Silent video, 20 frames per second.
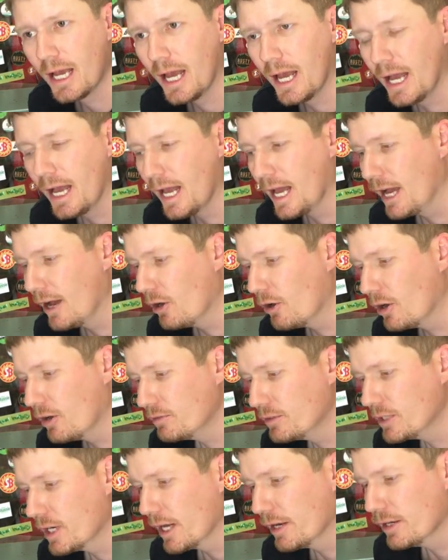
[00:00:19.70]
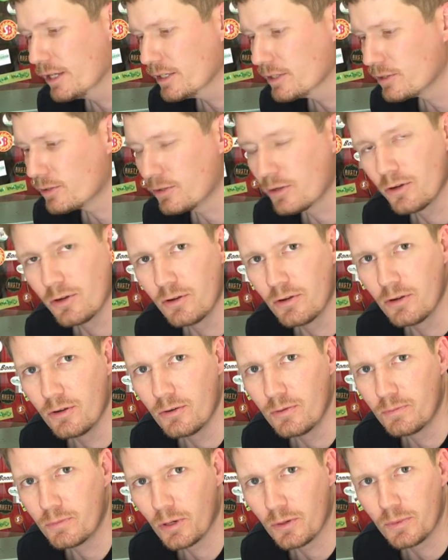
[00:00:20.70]
I've done this
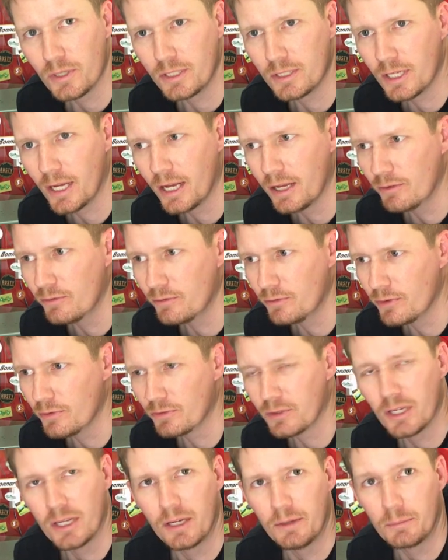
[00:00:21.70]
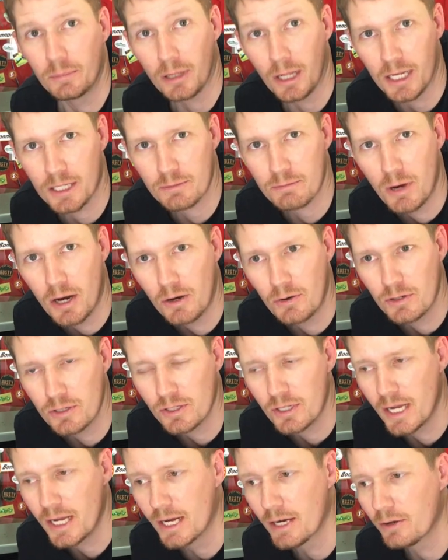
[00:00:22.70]
to probably 10, 15 plus mowers
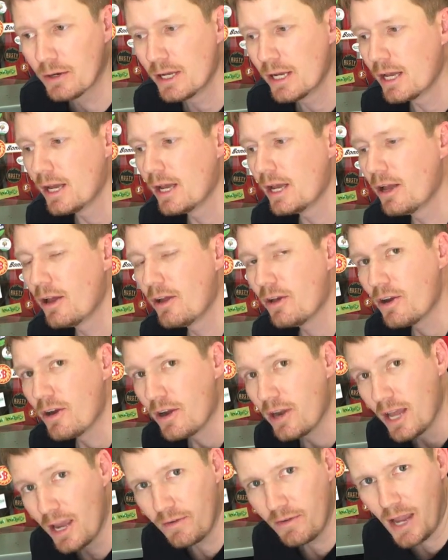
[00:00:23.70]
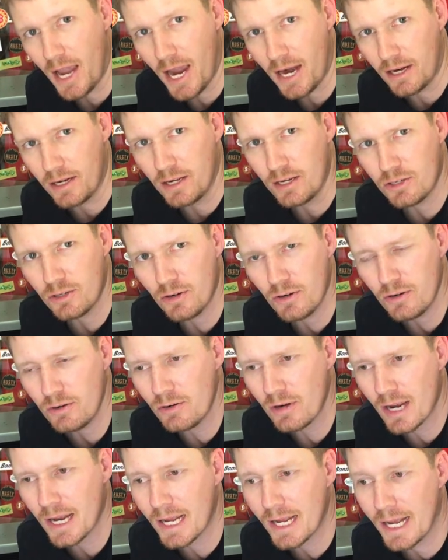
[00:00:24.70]
now. Never had an issue.
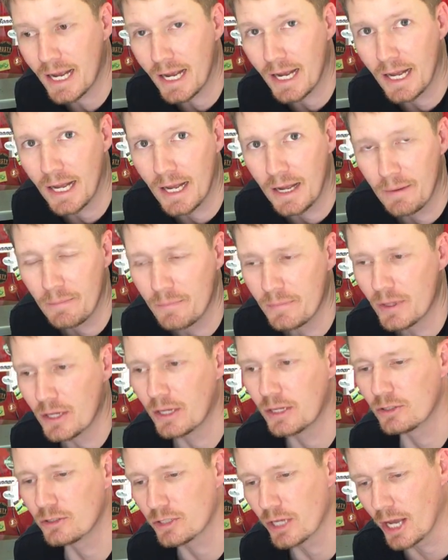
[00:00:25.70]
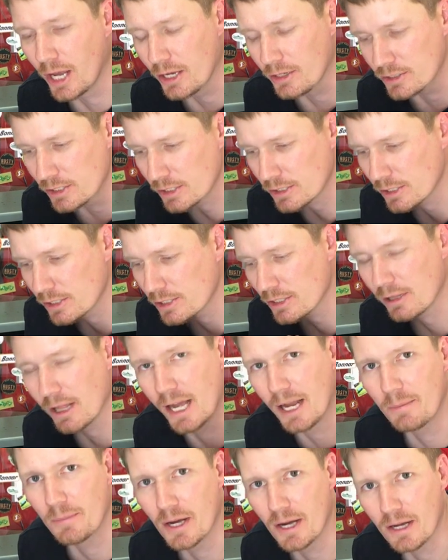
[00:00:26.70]
So just
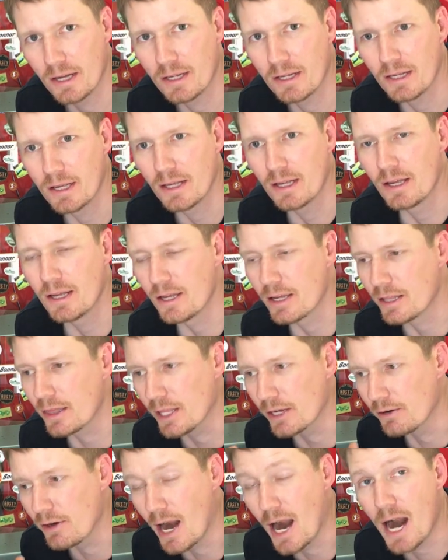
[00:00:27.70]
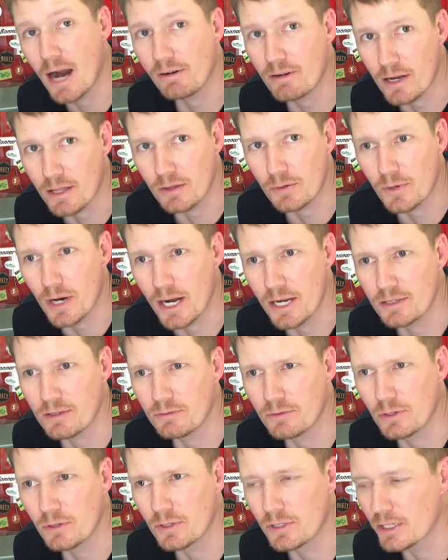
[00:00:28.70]
disclaimer, there are other ways
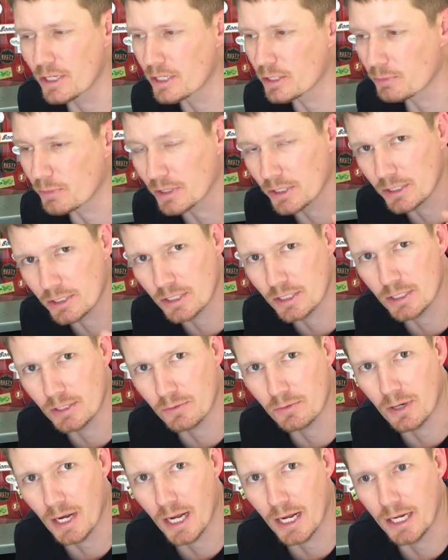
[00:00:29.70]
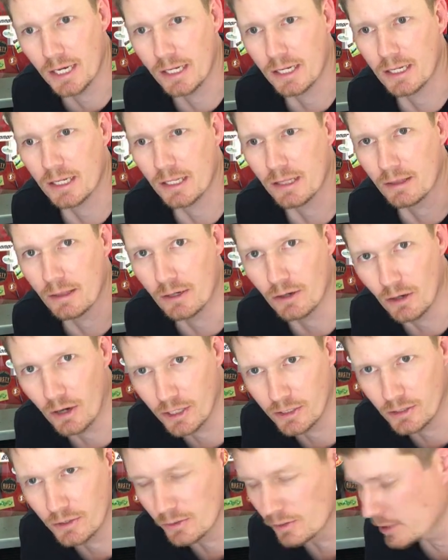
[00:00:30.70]
of doing this, but this is the way that I
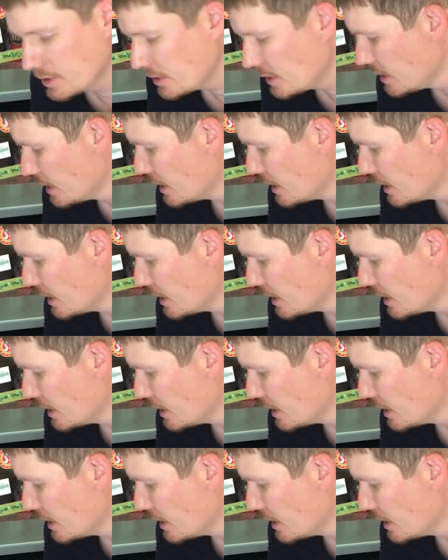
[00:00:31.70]
do it.